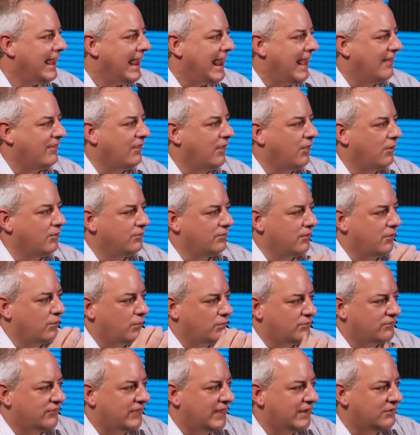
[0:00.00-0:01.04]
And then
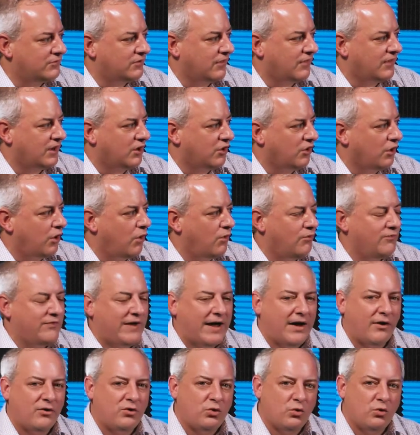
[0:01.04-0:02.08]
those things on the low
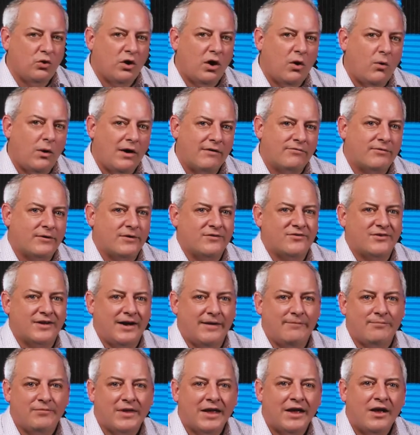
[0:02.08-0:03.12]
value, low effort
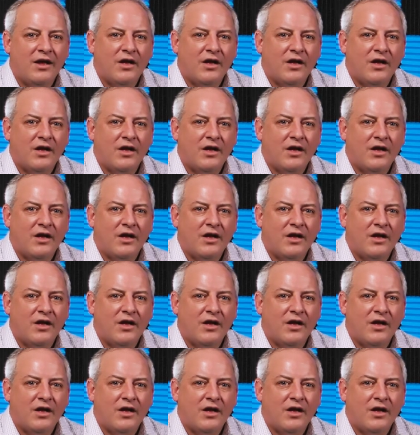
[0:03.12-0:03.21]
side,